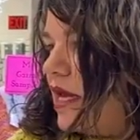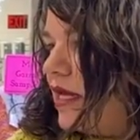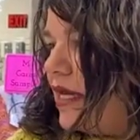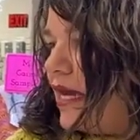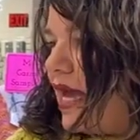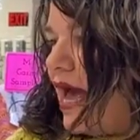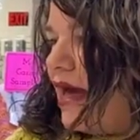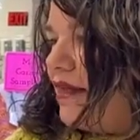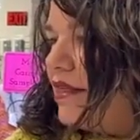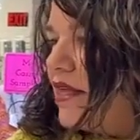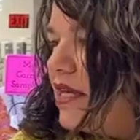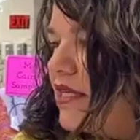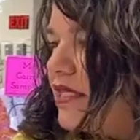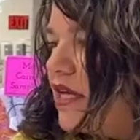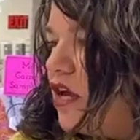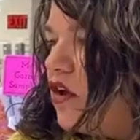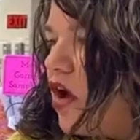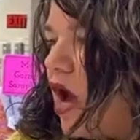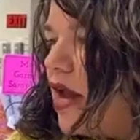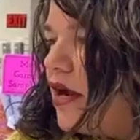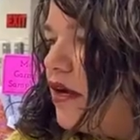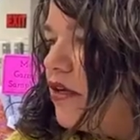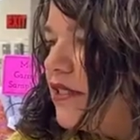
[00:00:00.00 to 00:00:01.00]
Kathy
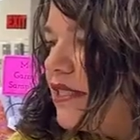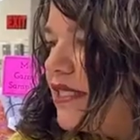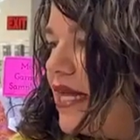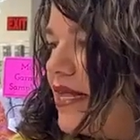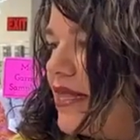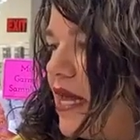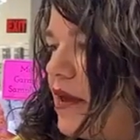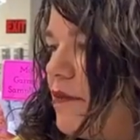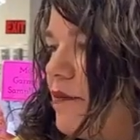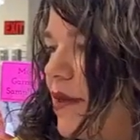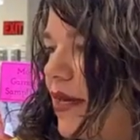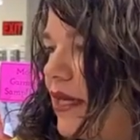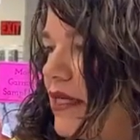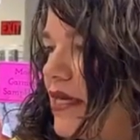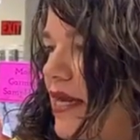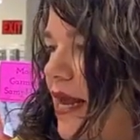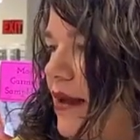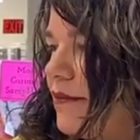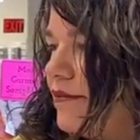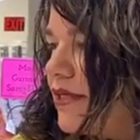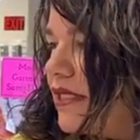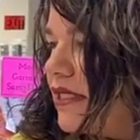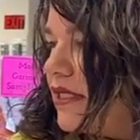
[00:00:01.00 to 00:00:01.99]
Delgado said they picked
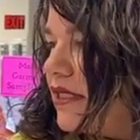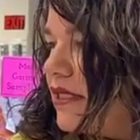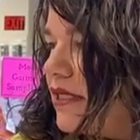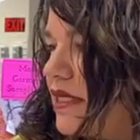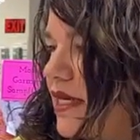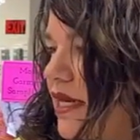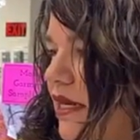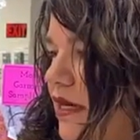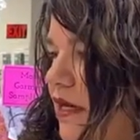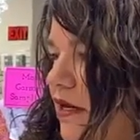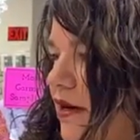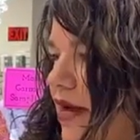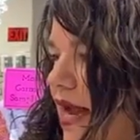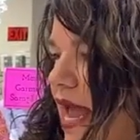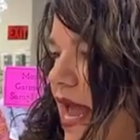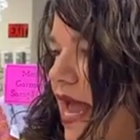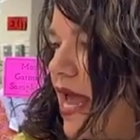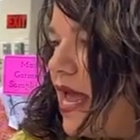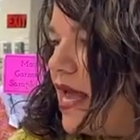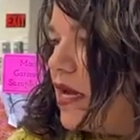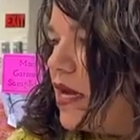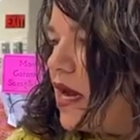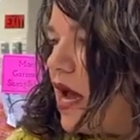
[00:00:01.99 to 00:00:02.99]
names this year
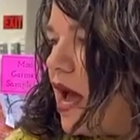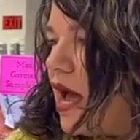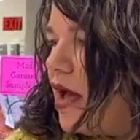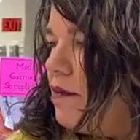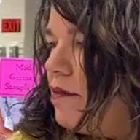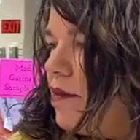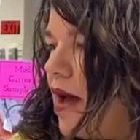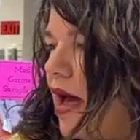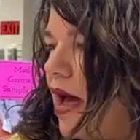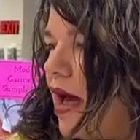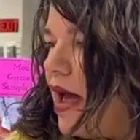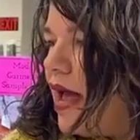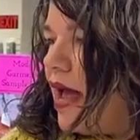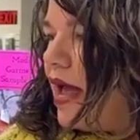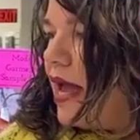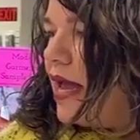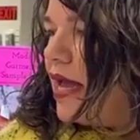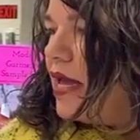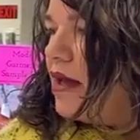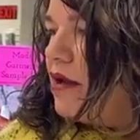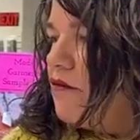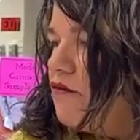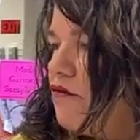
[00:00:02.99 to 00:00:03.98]
and I
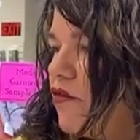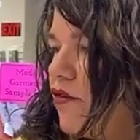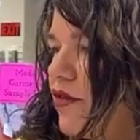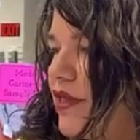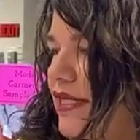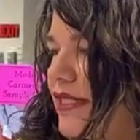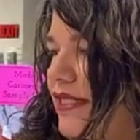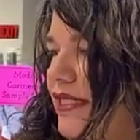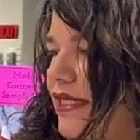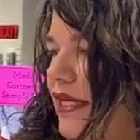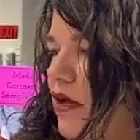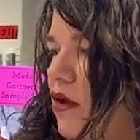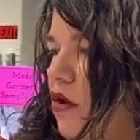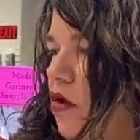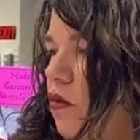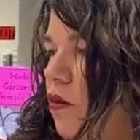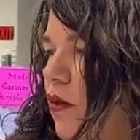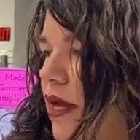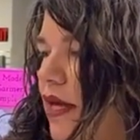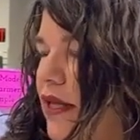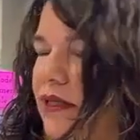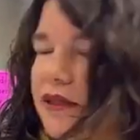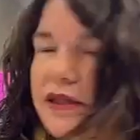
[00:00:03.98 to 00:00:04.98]
buy for the single
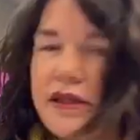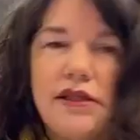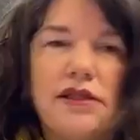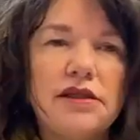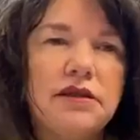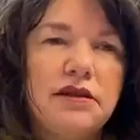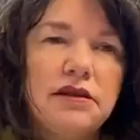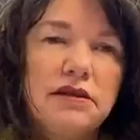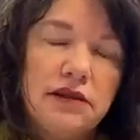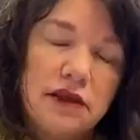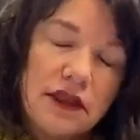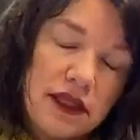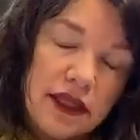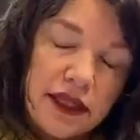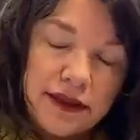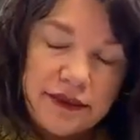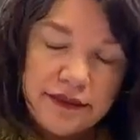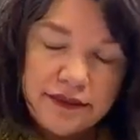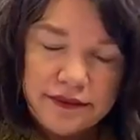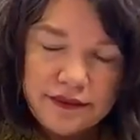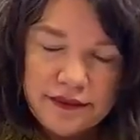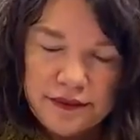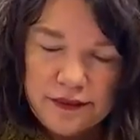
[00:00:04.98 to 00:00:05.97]
ones. Yeah.
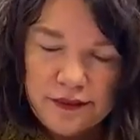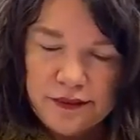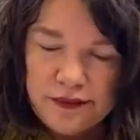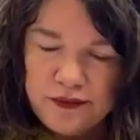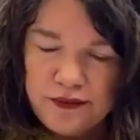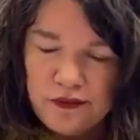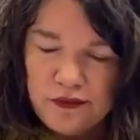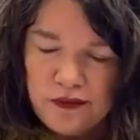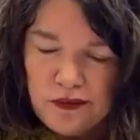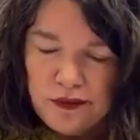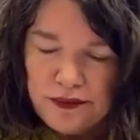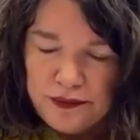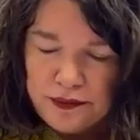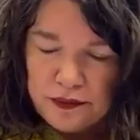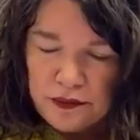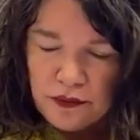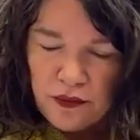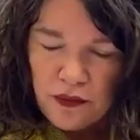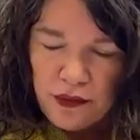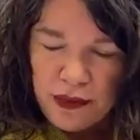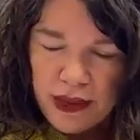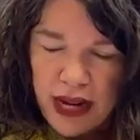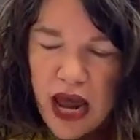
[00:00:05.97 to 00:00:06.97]

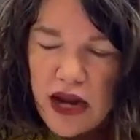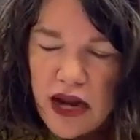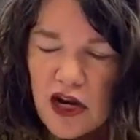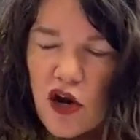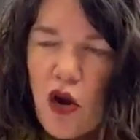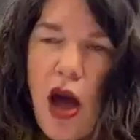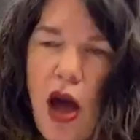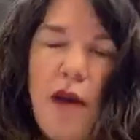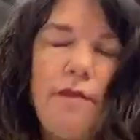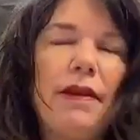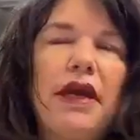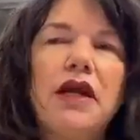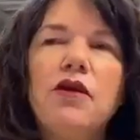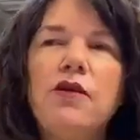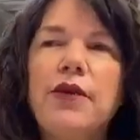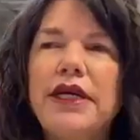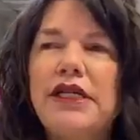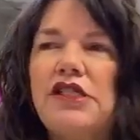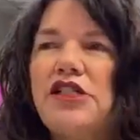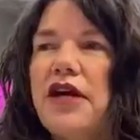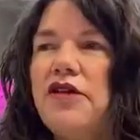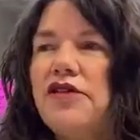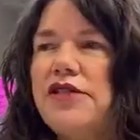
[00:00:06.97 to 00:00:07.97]
I don't know. I'm going to
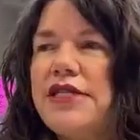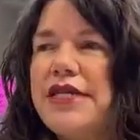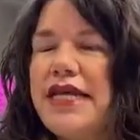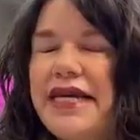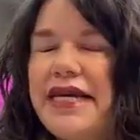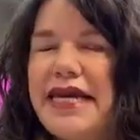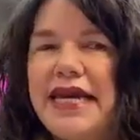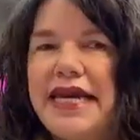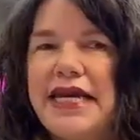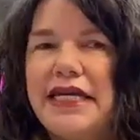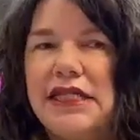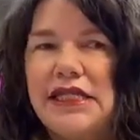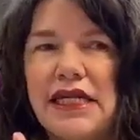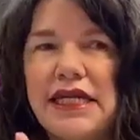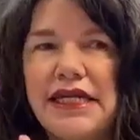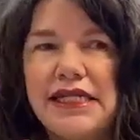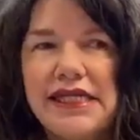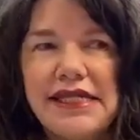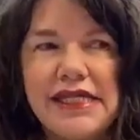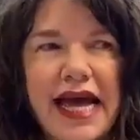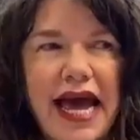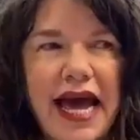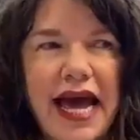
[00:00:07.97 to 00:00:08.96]
reach out to the kids
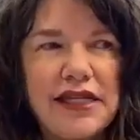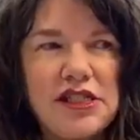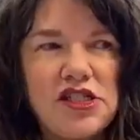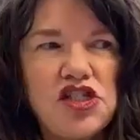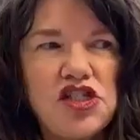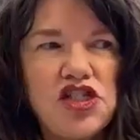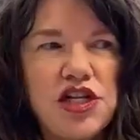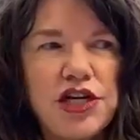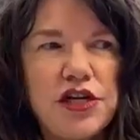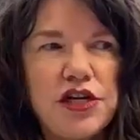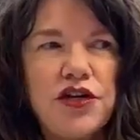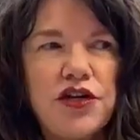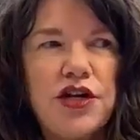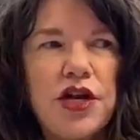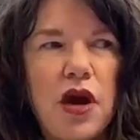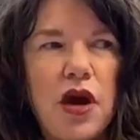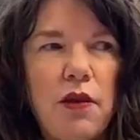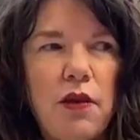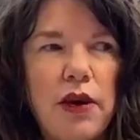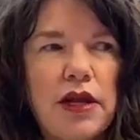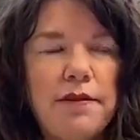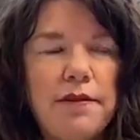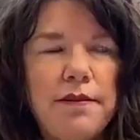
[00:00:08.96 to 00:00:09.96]
because last year no
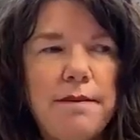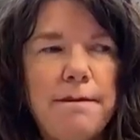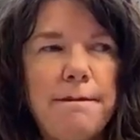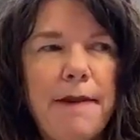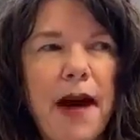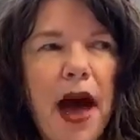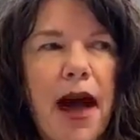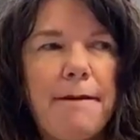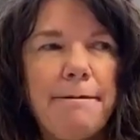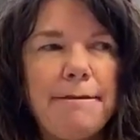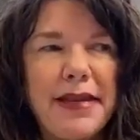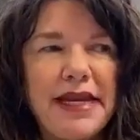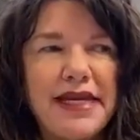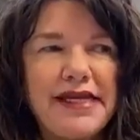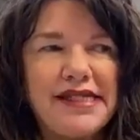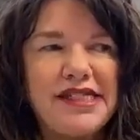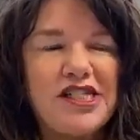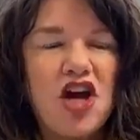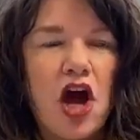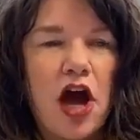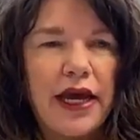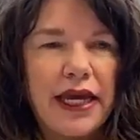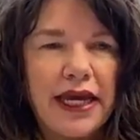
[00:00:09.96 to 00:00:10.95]
one bought me
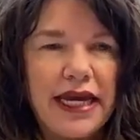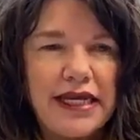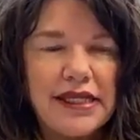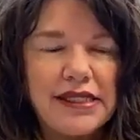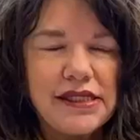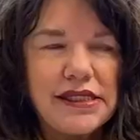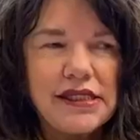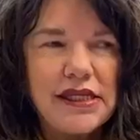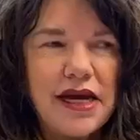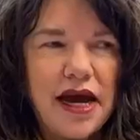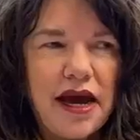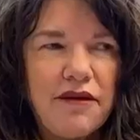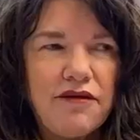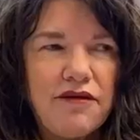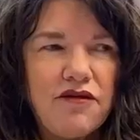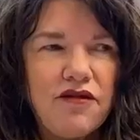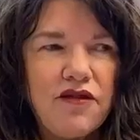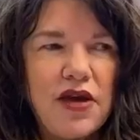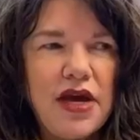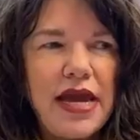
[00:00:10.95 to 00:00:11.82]
stocking stuff